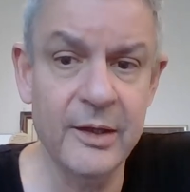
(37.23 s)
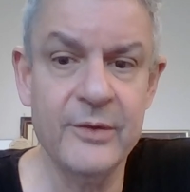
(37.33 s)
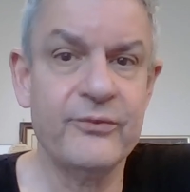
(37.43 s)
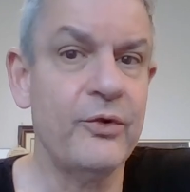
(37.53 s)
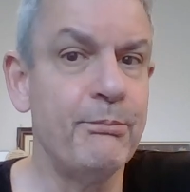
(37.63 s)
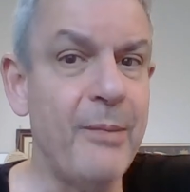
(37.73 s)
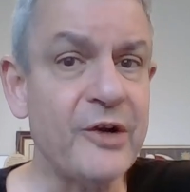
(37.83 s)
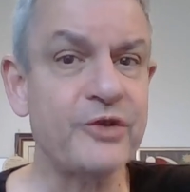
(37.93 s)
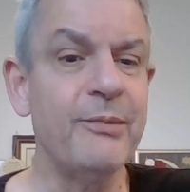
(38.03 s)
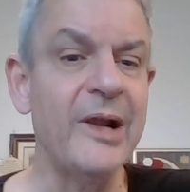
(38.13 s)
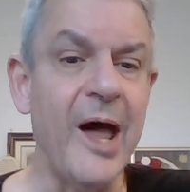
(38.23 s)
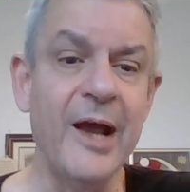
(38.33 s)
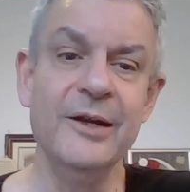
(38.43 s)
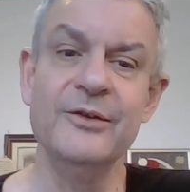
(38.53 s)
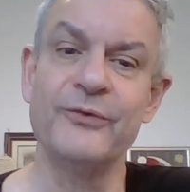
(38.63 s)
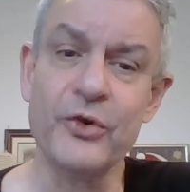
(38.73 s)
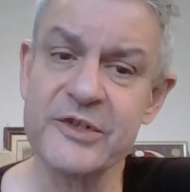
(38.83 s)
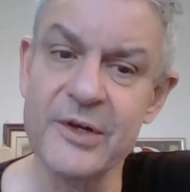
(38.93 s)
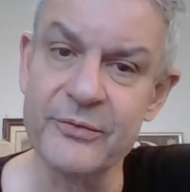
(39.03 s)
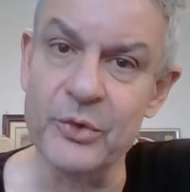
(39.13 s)
from much maligned
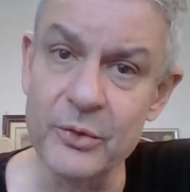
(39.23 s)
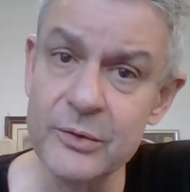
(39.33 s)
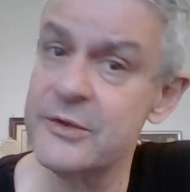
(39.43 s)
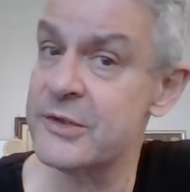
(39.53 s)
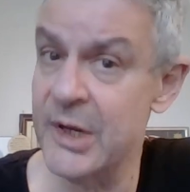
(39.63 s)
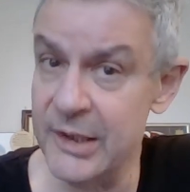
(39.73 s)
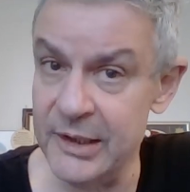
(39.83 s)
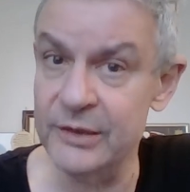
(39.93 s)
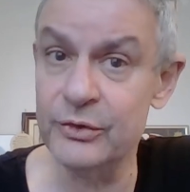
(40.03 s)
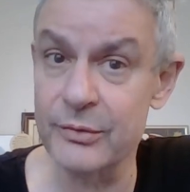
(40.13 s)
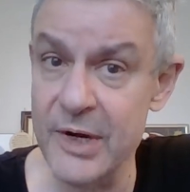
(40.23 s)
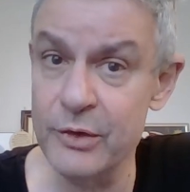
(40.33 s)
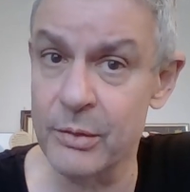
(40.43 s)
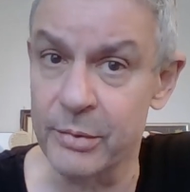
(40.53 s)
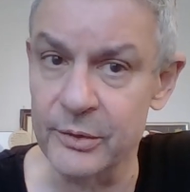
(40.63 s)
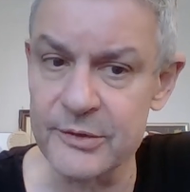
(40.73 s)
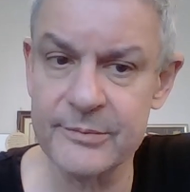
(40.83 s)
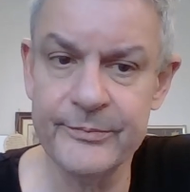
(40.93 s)
fossil fuels into renewables.